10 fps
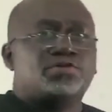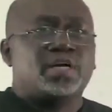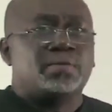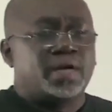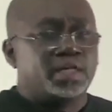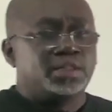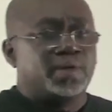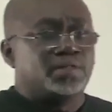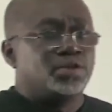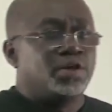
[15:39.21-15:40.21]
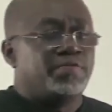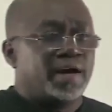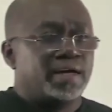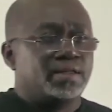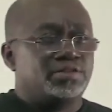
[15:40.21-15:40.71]
threat management,
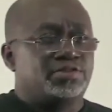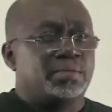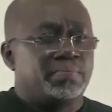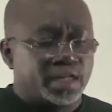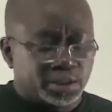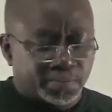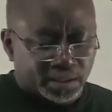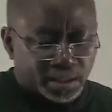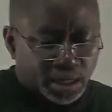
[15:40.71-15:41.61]
unified threat management